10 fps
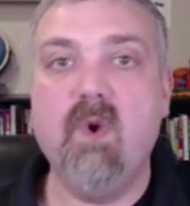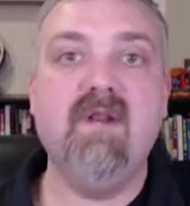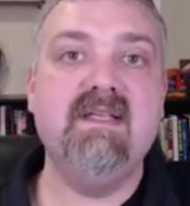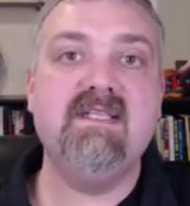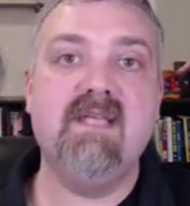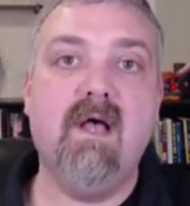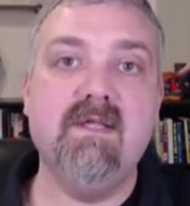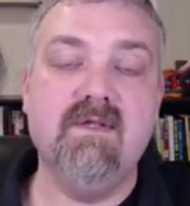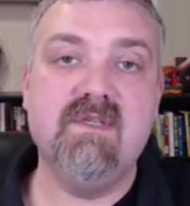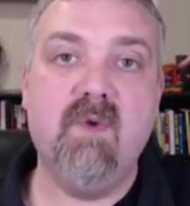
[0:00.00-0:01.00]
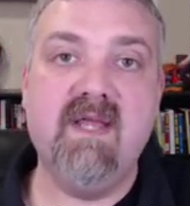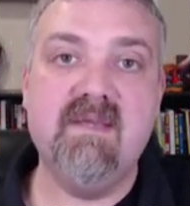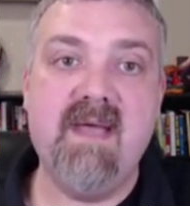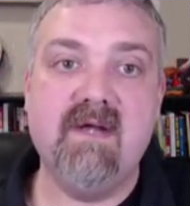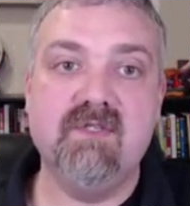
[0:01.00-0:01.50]
So what are these solutes and why
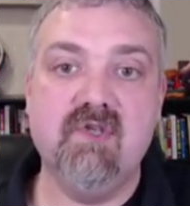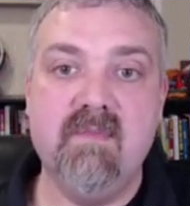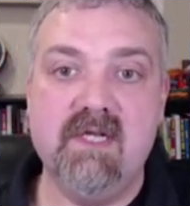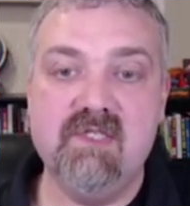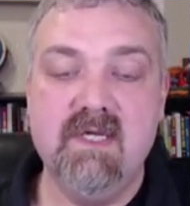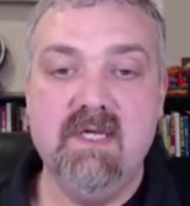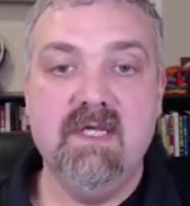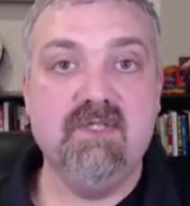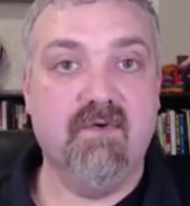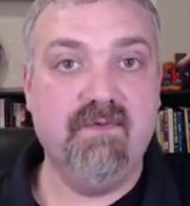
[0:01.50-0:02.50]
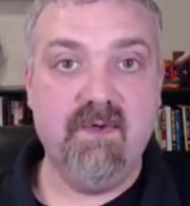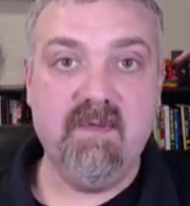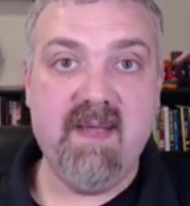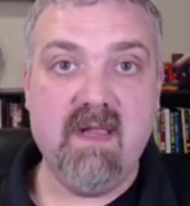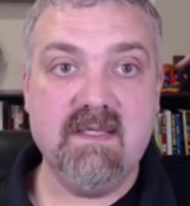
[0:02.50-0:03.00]
they matter so much? So
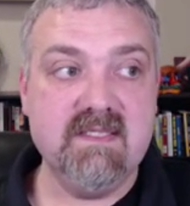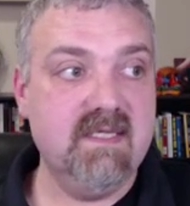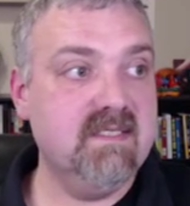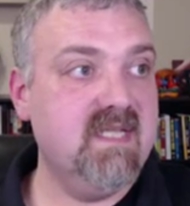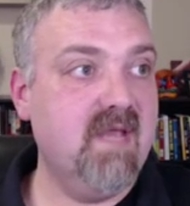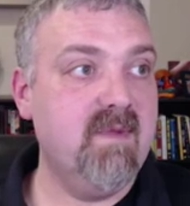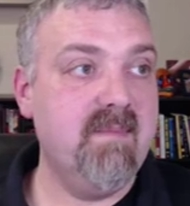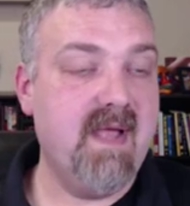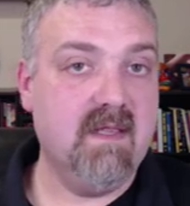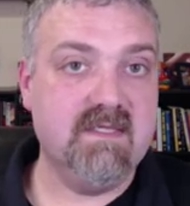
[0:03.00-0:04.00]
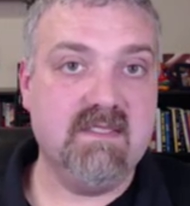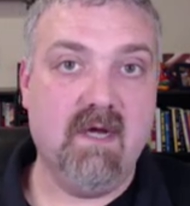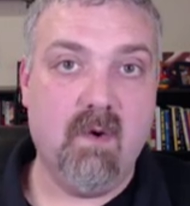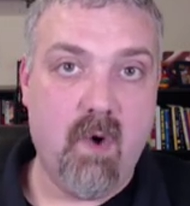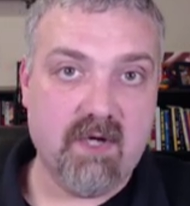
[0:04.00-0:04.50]
fluid balance is, can we balance
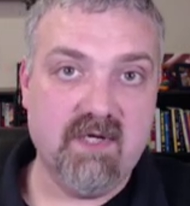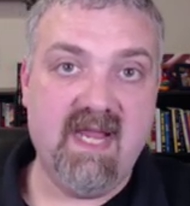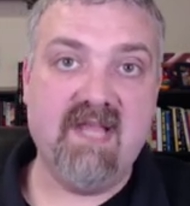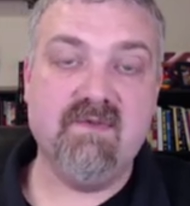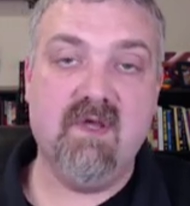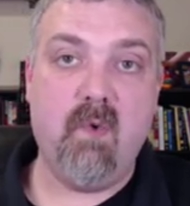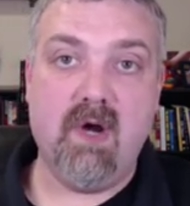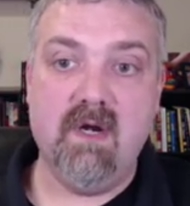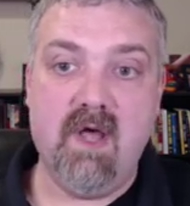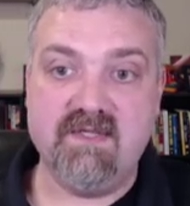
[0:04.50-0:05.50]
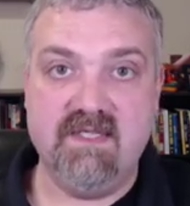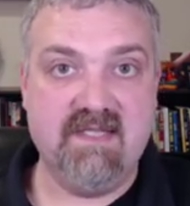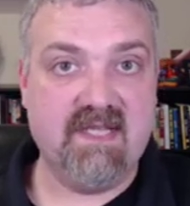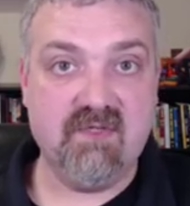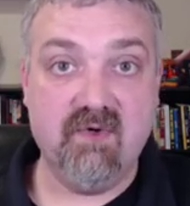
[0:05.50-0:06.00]
our water gains with our water
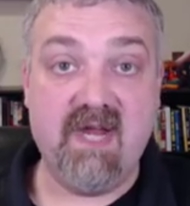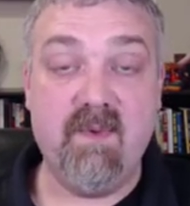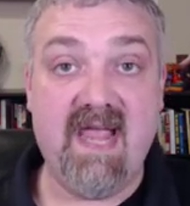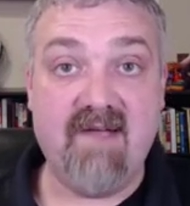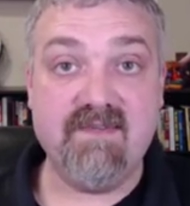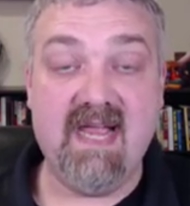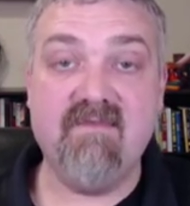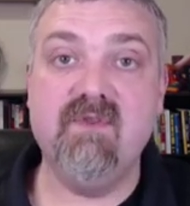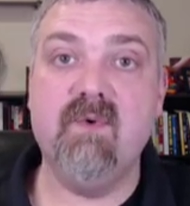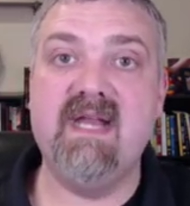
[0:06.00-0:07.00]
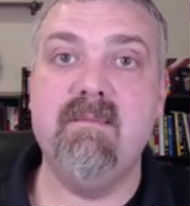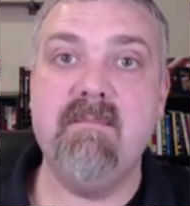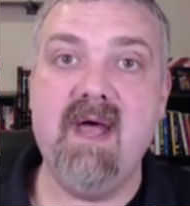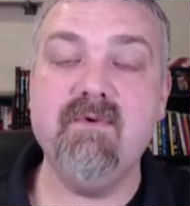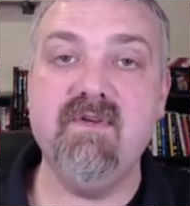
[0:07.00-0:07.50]
losses? That's great. We have to have the right
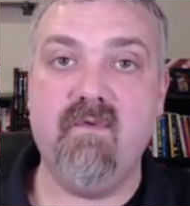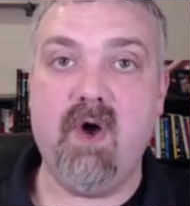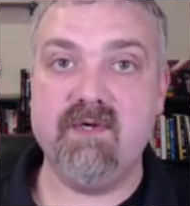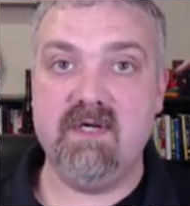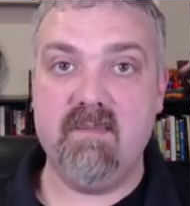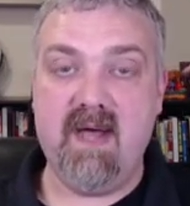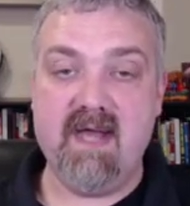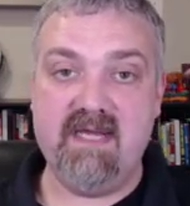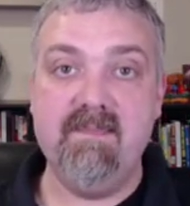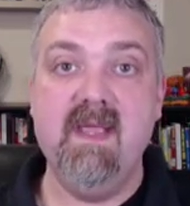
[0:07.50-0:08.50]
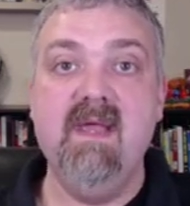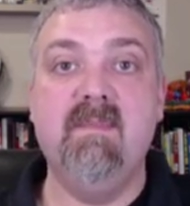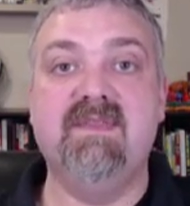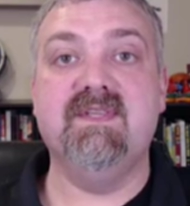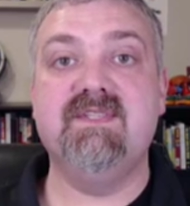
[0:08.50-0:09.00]
amount of water in our body.
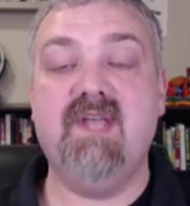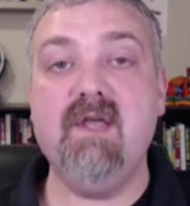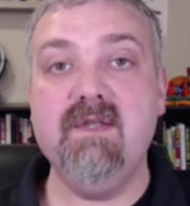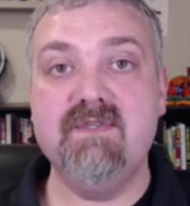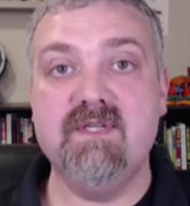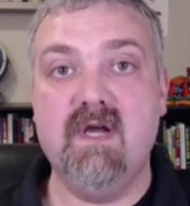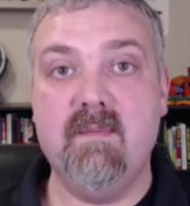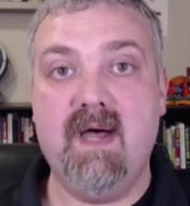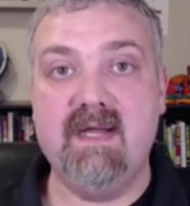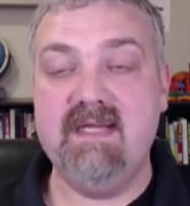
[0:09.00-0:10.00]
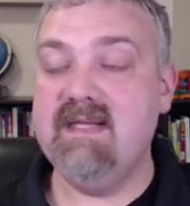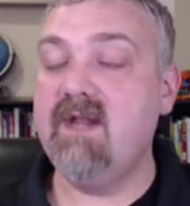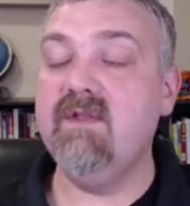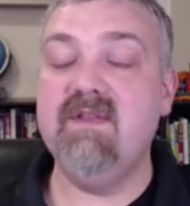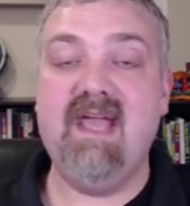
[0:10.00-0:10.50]
But the solutes in our body,
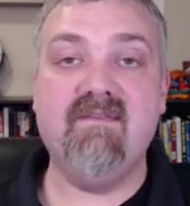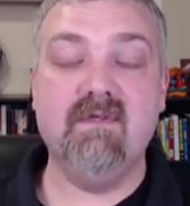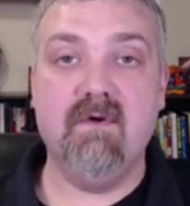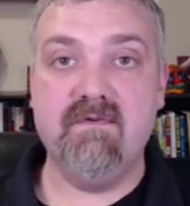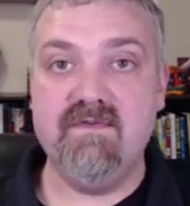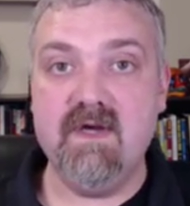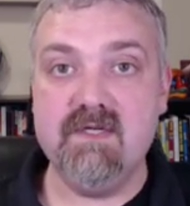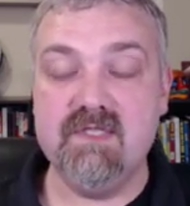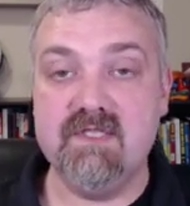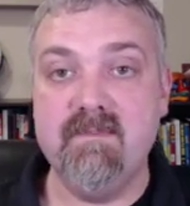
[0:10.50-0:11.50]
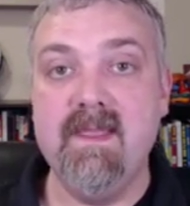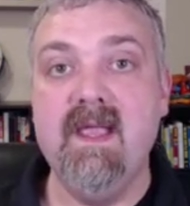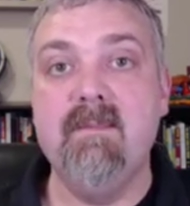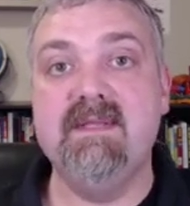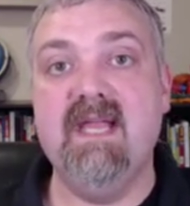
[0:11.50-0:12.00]
not only do they have their own functions,
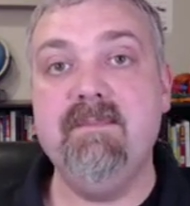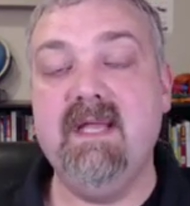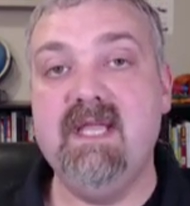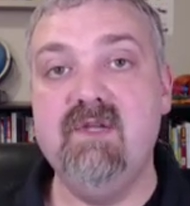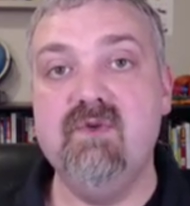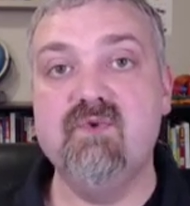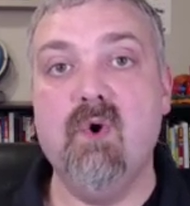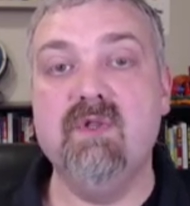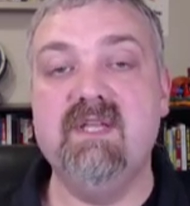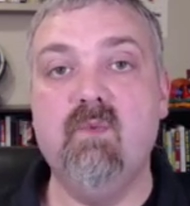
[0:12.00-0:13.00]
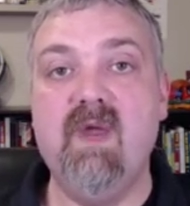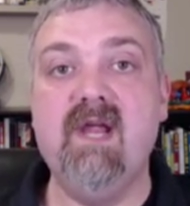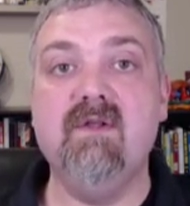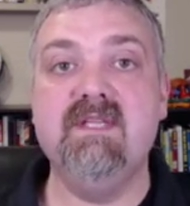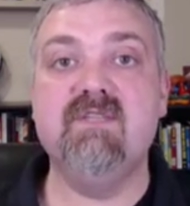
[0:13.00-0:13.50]
but they play a huge role in
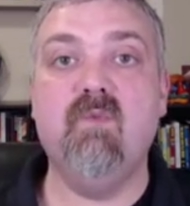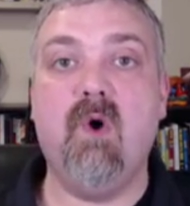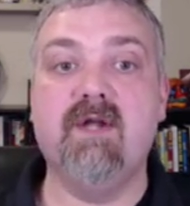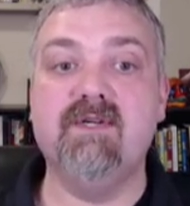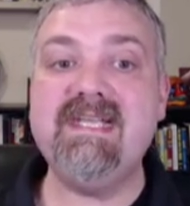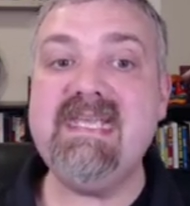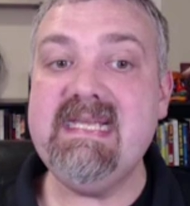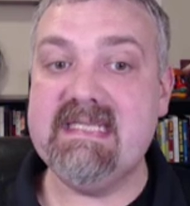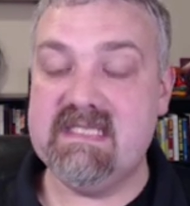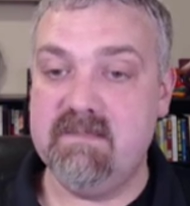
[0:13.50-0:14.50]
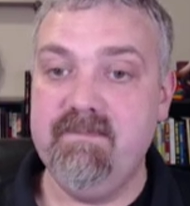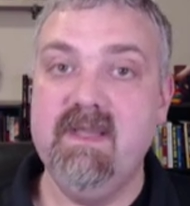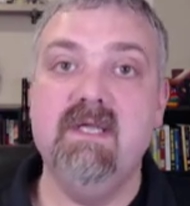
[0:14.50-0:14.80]
where this water is.